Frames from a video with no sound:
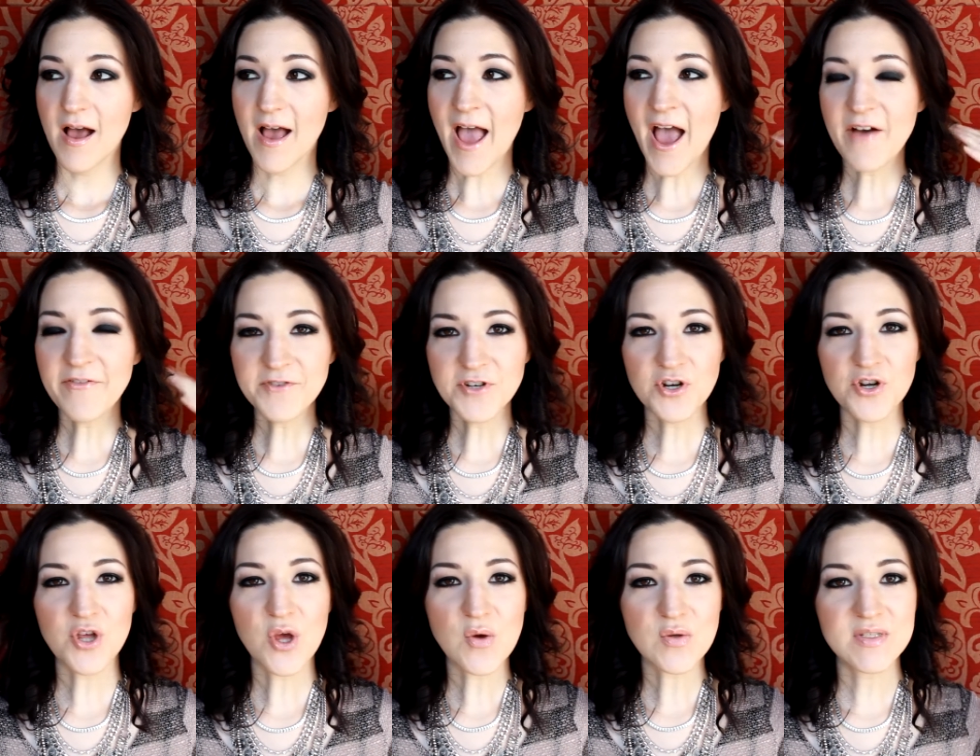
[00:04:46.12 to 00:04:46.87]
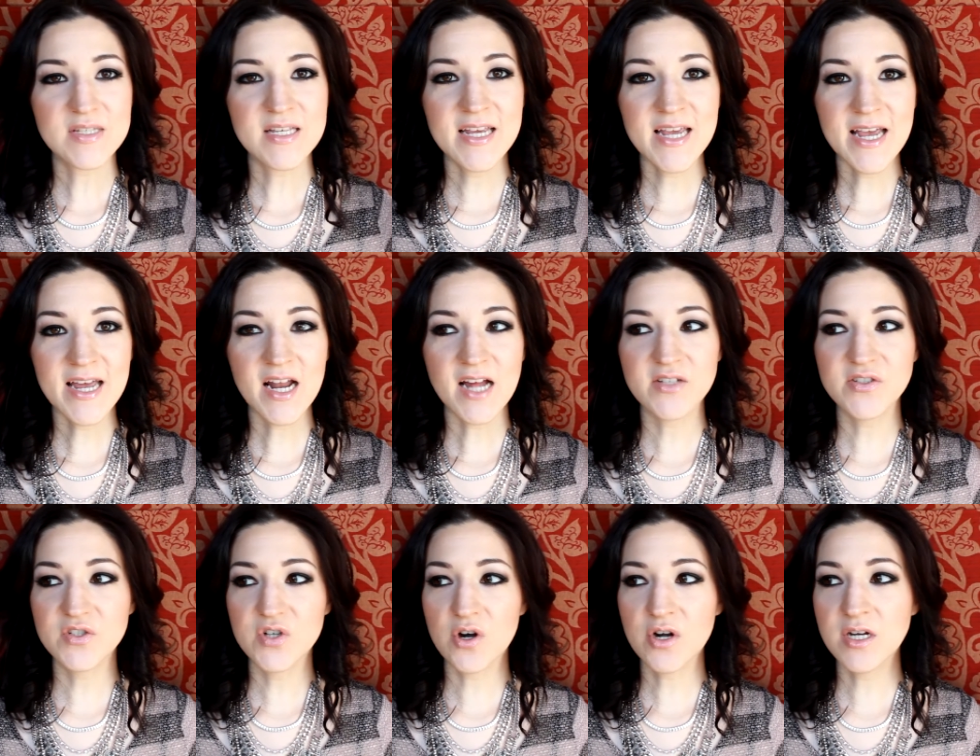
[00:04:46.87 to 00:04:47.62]
after using it I
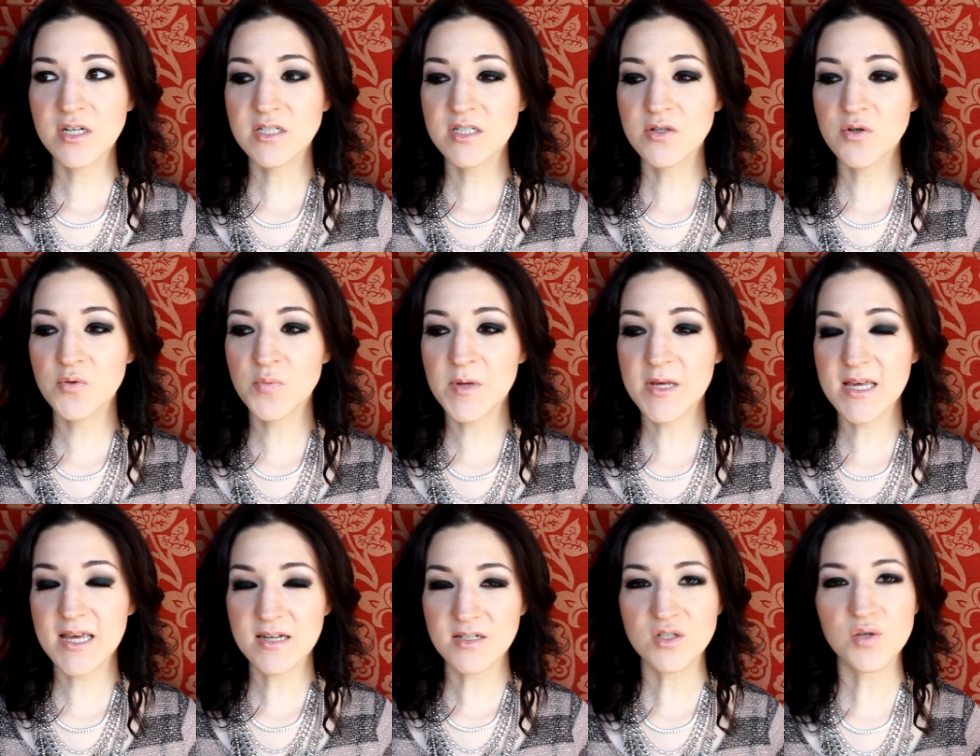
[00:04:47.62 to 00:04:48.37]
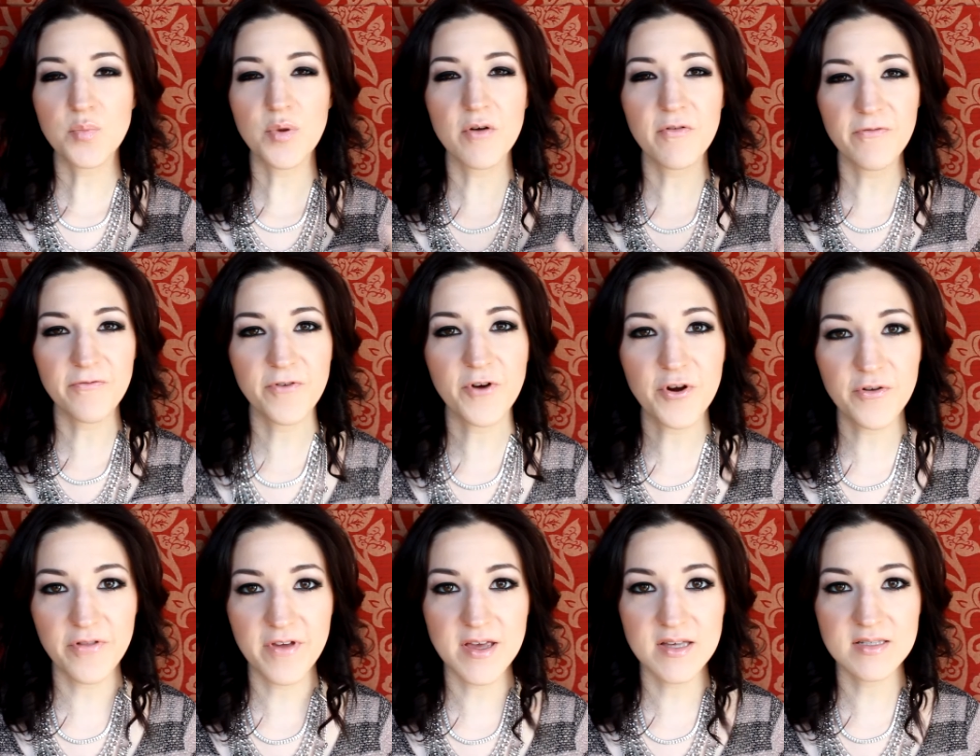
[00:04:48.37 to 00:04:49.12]
started to begin to
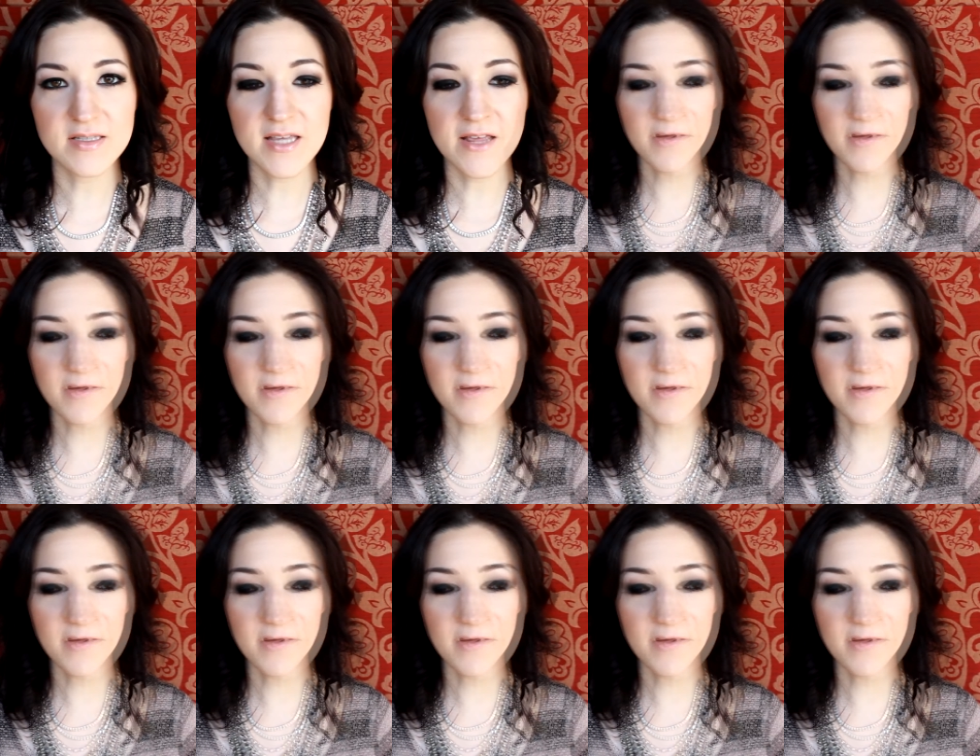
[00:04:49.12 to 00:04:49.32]
prefer this.